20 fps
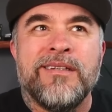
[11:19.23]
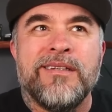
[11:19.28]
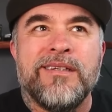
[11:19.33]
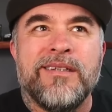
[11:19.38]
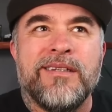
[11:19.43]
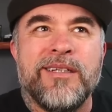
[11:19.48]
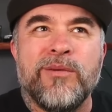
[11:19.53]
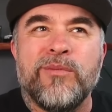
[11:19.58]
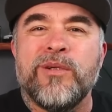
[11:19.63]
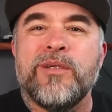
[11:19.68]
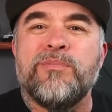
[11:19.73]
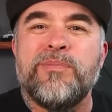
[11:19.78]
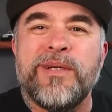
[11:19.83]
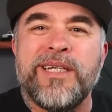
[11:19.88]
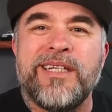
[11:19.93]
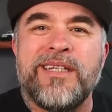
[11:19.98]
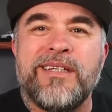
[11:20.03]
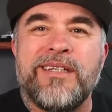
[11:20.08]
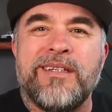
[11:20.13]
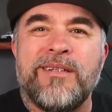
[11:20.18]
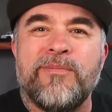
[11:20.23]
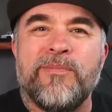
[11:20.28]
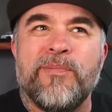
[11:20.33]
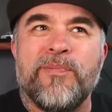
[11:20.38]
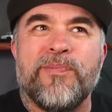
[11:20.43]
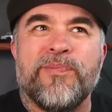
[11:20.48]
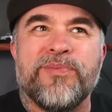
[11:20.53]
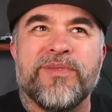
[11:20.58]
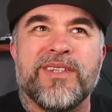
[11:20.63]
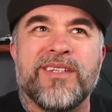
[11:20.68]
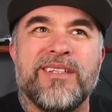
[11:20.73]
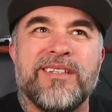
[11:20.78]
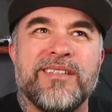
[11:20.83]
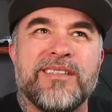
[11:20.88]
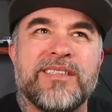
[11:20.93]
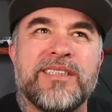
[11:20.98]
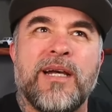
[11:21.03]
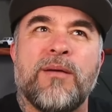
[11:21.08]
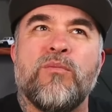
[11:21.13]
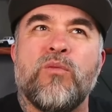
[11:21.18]
it would be
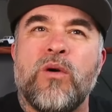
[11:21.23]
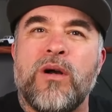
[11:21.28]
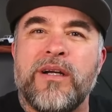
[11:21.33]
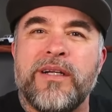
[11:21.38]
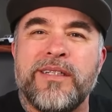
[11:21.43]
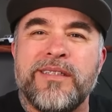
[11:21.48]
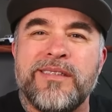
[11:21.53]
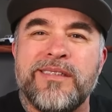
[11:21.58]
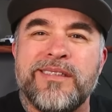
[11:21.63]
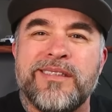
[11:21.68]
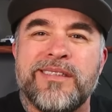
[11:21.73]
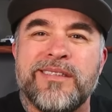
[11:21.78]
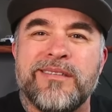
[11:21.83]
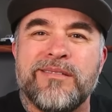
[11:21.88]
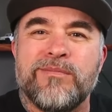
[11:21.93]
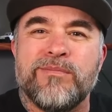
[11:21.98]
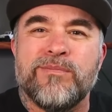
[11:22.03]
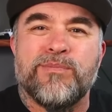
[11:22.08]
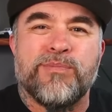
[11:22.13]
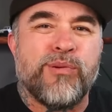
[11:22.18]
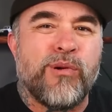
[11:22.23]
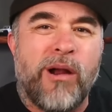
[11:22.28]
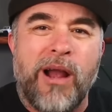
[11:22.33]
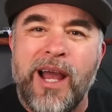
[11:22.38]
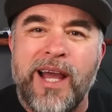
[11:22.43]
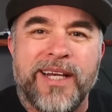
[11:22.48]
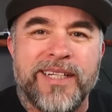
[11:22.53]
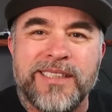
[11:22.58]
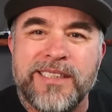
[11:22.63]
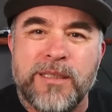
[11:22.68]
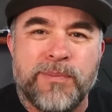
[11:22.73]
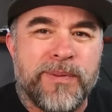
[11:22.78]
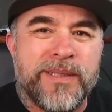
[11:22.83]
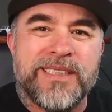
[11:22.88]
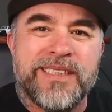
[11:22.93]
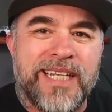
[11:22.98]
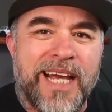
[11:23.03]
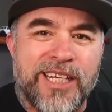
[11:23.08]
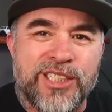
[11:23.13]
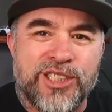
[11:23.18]
someone's prized
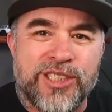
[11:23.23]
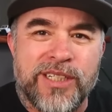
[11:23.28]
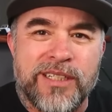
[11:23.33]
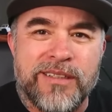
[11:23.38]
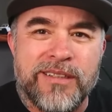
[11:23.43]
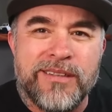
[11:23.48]
possession.